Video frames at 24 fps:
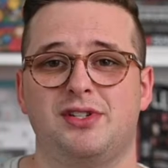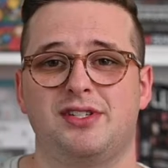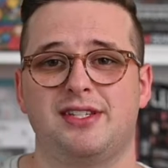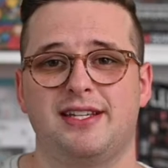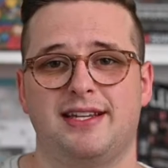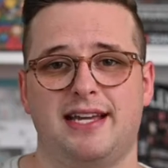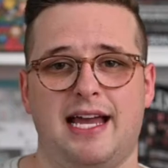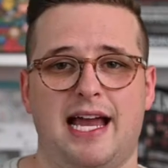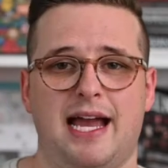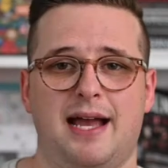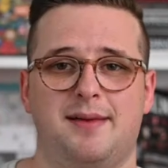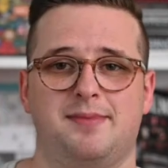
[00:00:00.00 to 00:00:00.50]

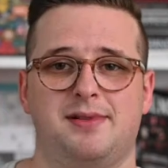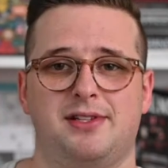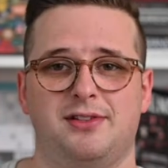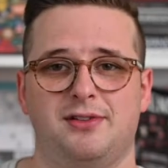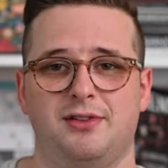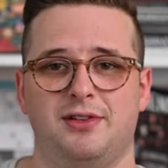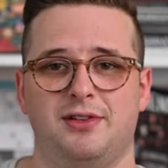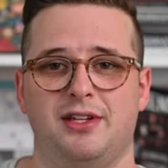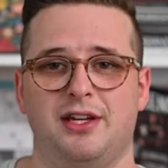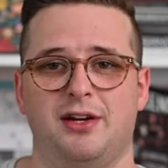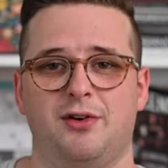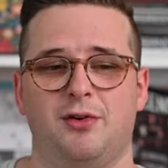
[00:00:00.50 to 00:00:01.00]
just
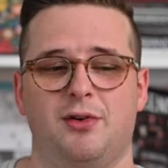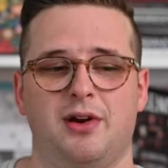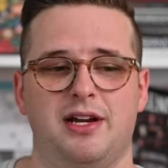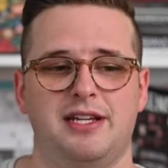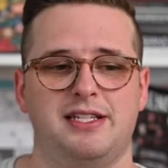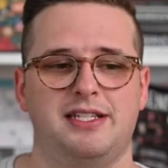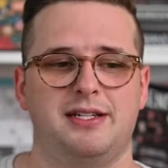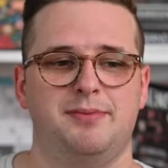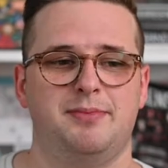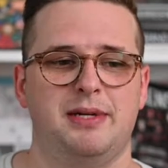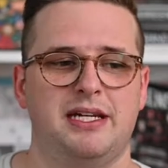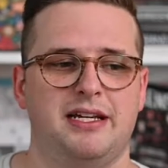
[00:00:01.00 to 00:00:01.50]
absolutely
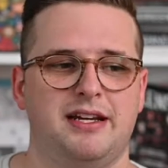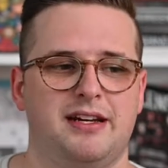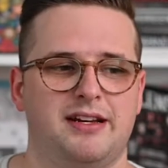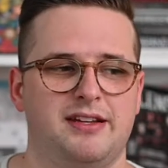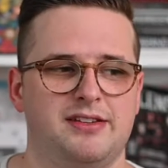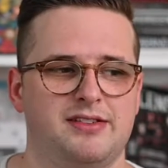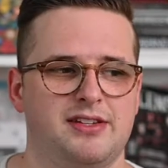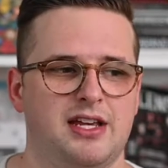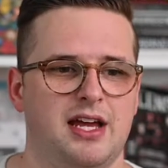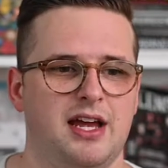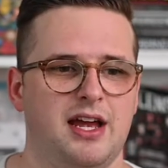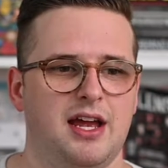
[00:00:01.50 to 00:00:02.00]
crazy,
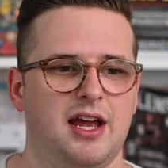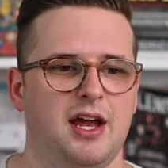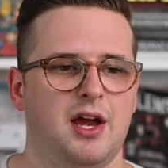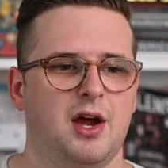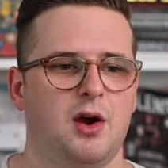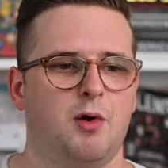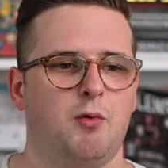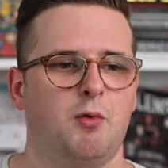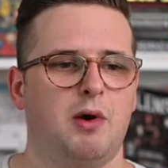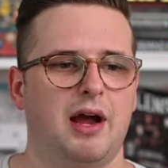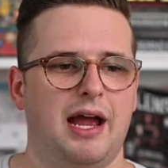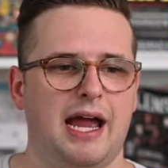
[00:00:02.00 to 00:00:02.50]
because
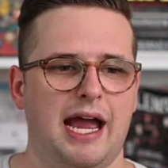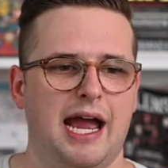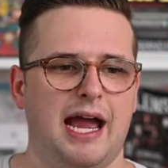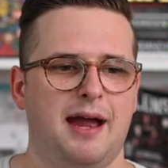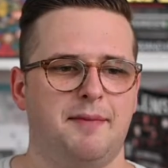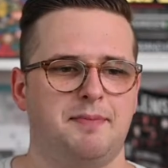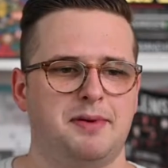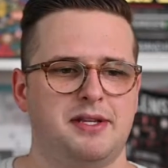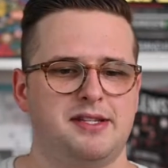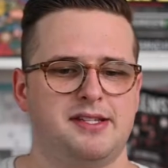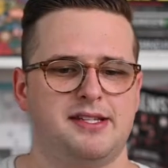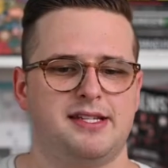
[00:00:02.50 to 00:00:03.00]
what
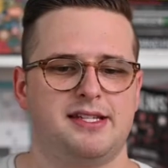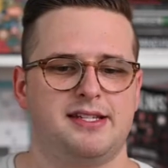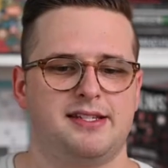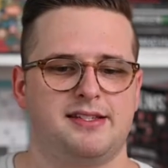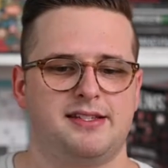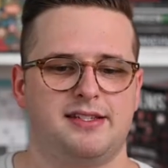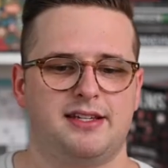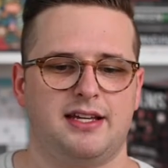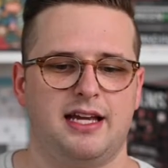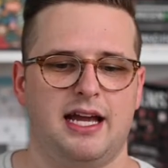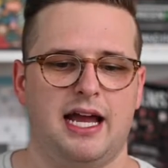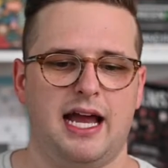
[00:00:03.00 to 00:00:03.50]
happens
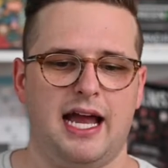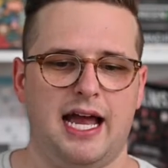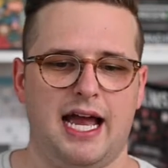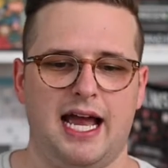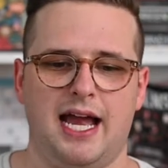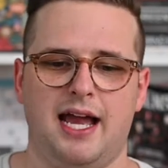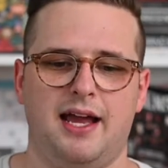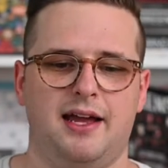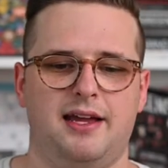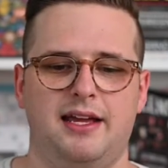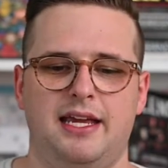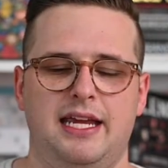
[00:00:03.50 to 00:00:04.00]
is
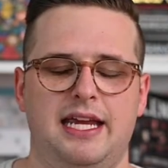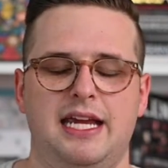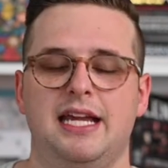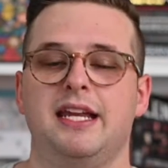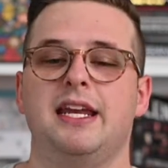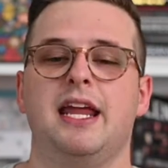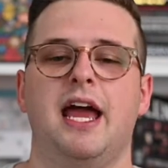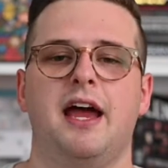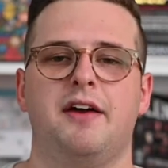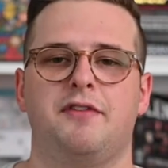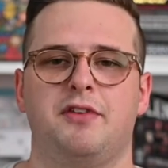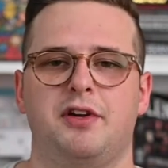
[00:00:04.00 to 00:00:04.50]

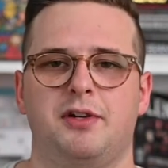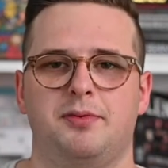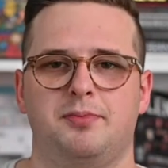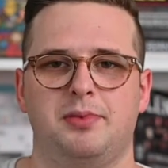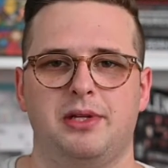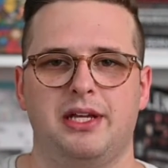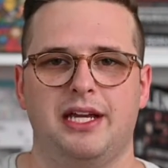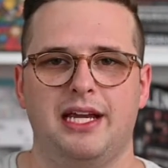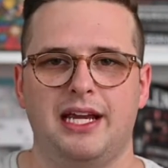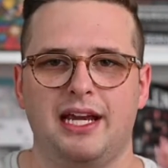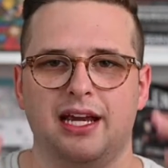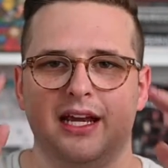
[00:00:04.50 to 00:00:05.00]

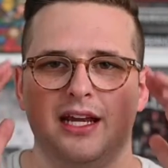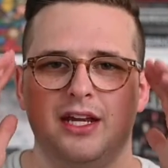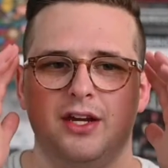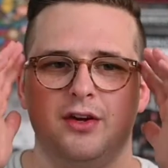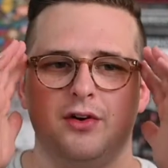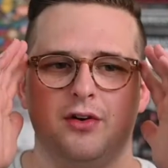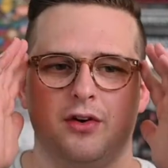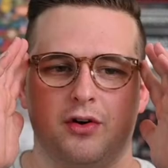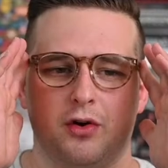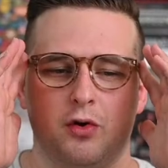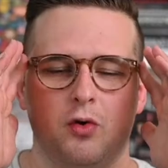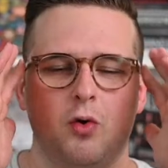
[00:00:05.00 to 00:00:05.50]
inevitably
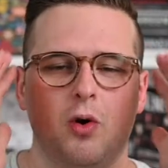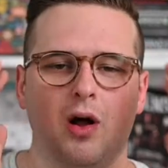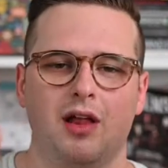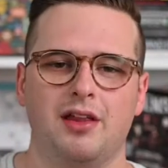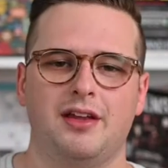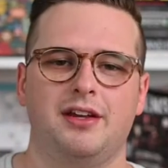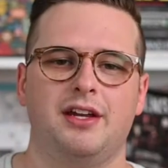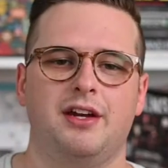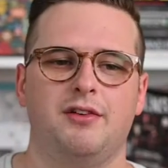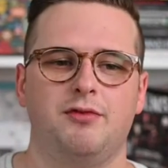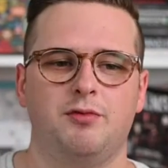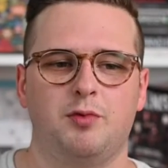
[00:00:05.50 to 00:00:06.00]
your
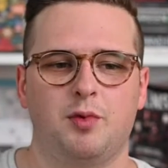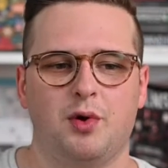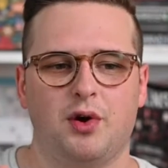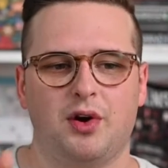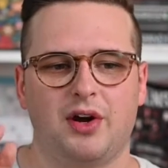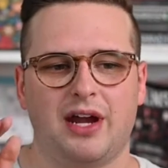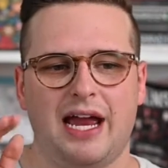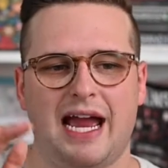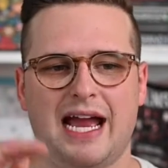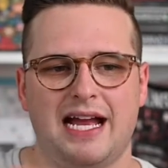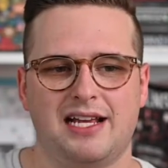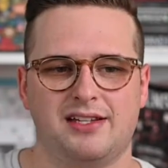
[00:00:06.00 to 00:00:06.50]
quality of
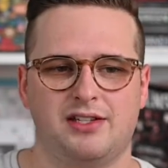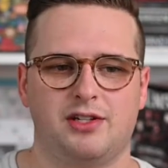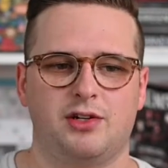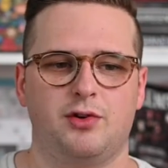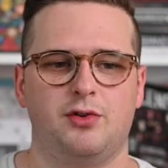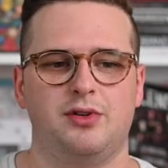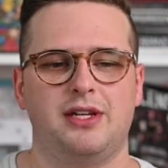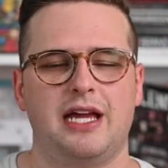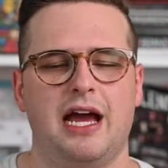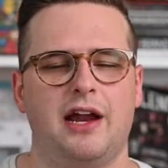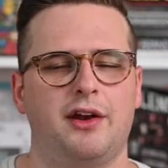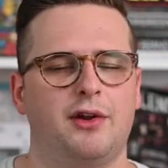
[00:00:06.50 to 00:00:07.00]
work has to
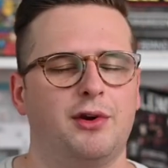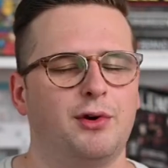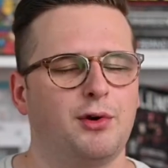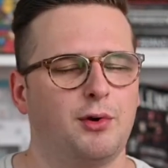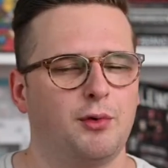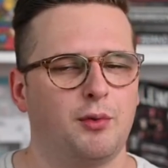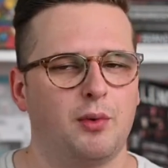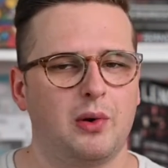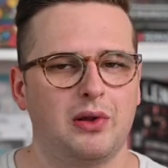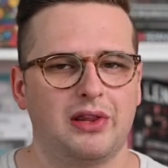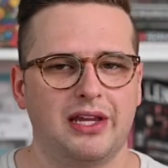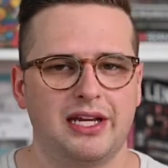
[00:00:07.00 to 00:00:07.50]
go down, or
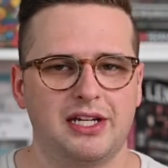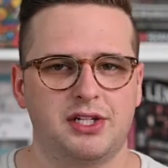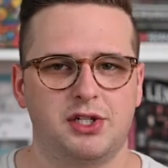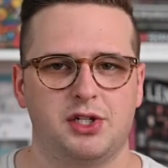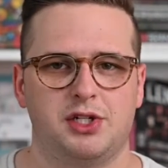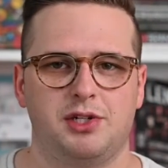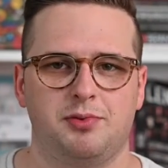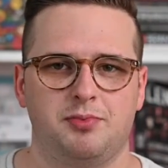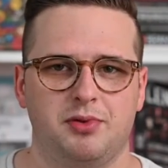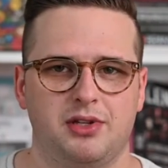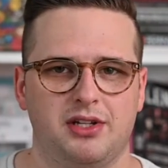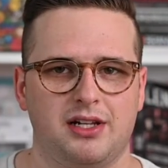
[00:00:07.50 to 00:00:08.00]
your
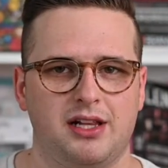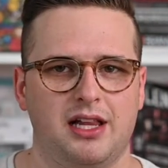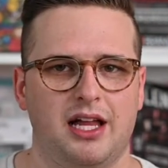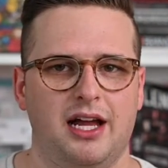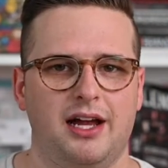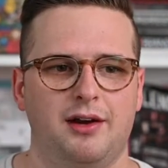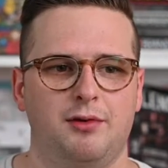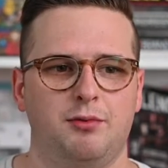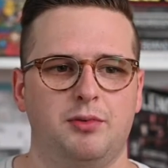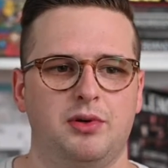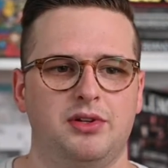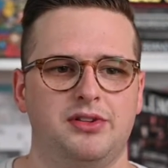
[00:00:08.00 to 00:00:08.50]
relationship with the
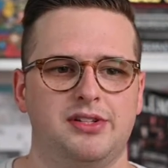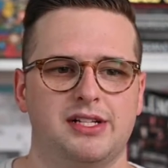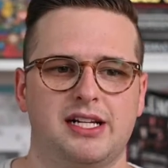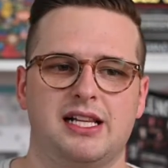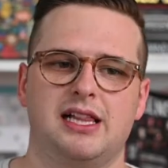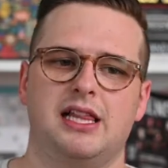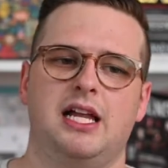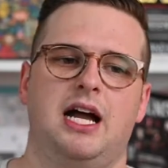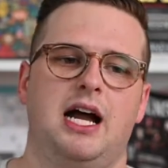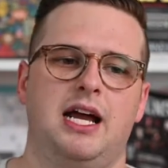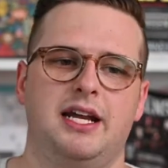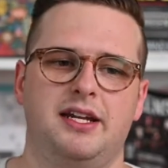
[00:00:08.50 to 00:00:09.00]
client will
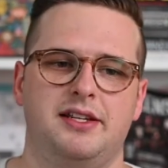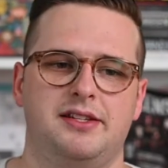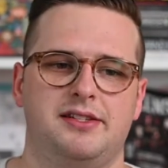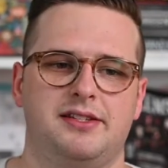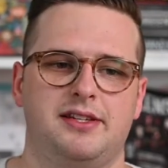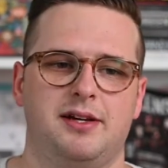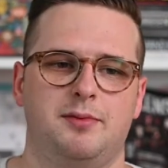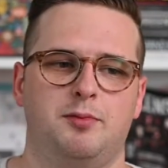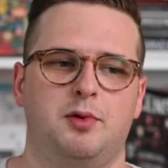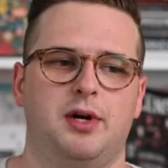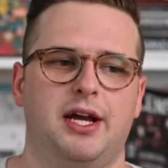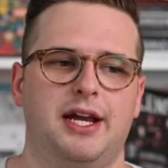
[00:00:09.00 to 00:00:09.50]
decline in
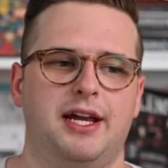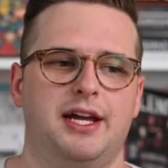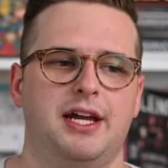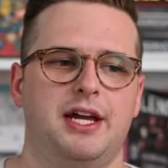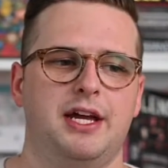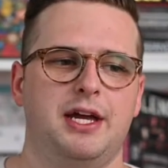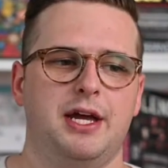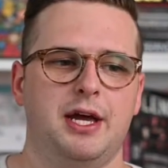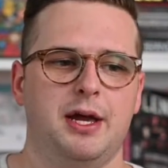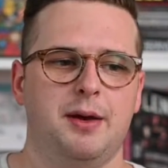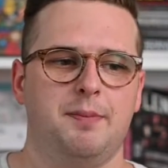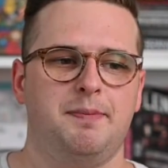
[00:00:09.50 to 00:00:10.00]
some way,
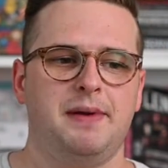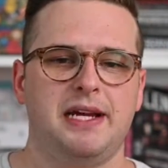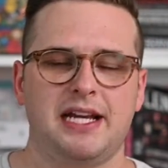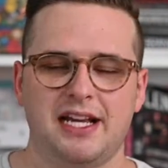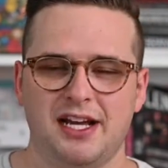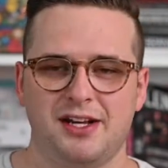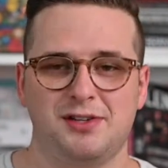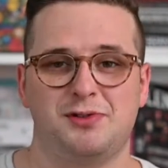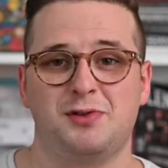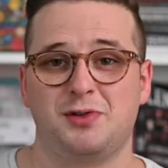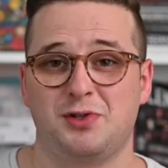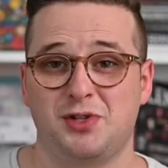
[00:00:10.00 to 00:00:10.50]

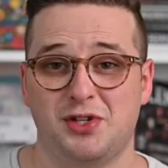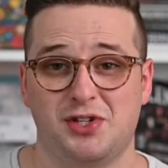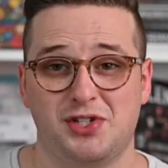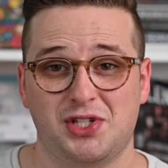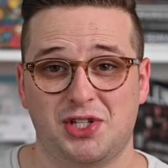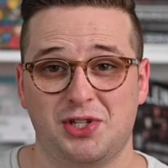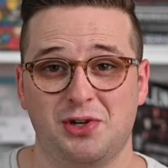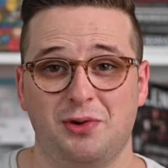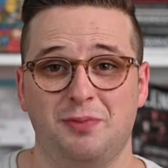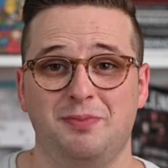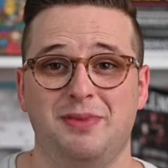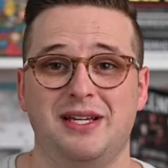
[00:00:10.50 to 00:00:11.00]
because you're just
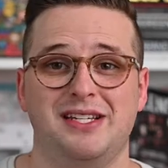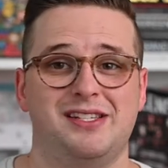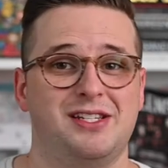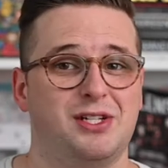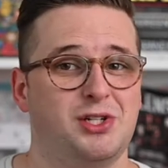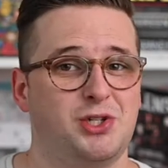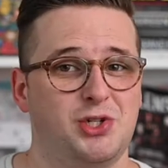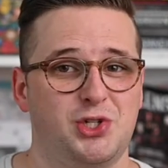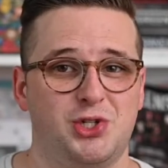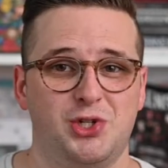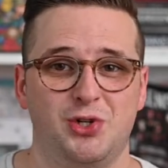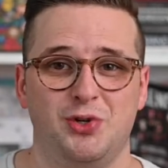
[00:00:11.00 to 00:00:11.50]
so
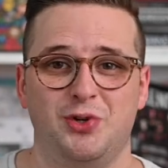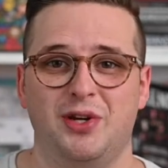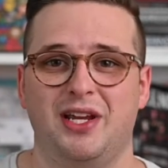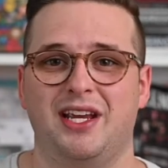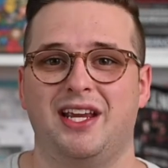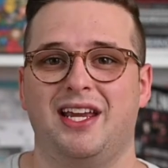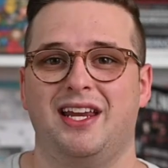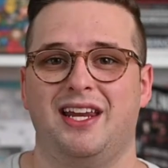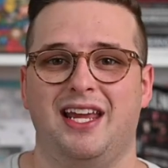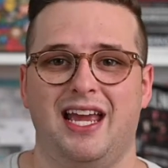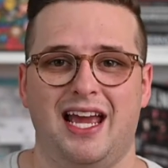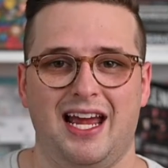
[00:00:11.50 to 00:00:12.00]
busy
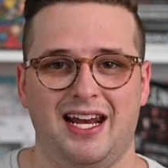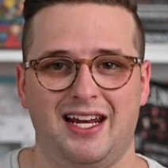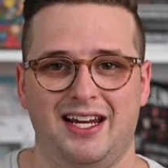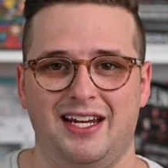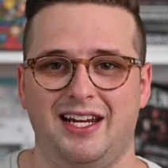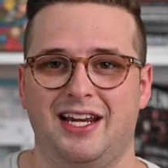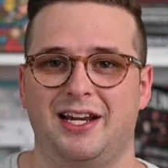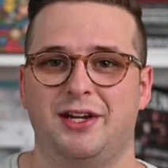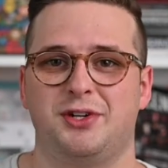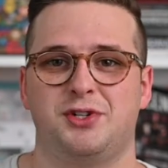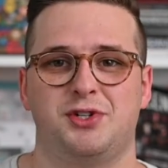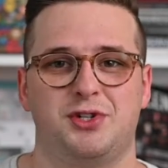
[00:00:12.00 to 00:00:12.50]
shooting and
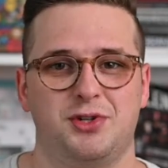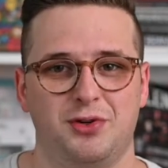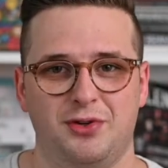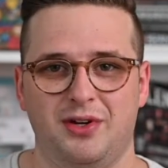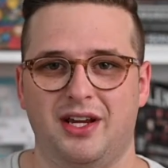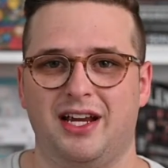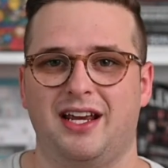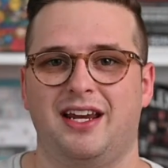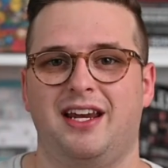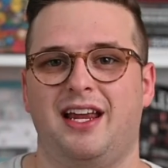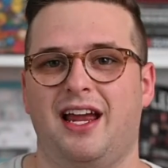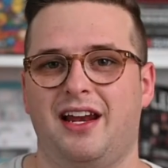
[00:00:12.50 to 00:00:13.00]
editing and
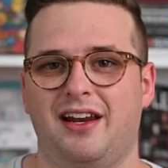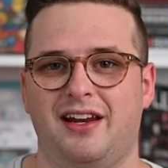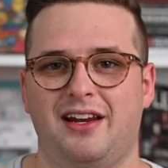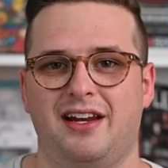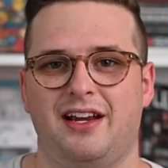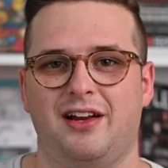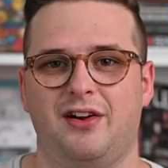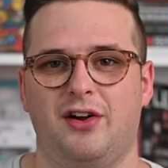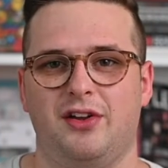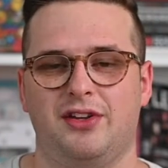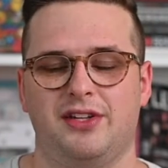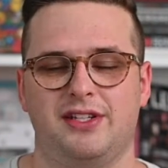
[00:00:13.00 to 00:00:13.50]
shooting and
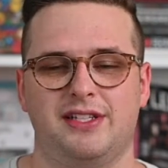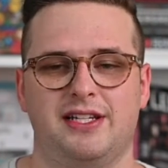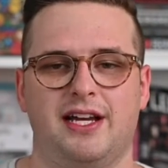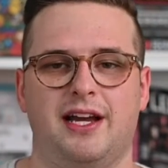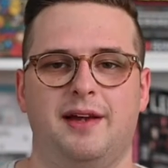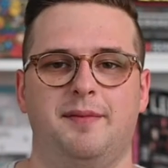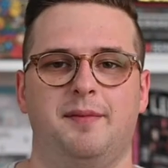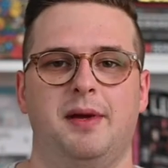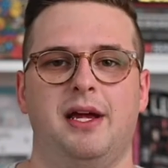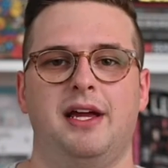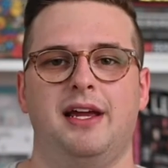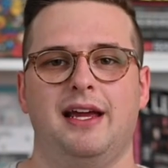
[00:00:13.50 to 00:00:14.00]
editing all the
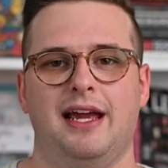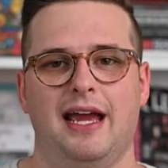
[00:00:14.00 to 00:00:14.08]
time.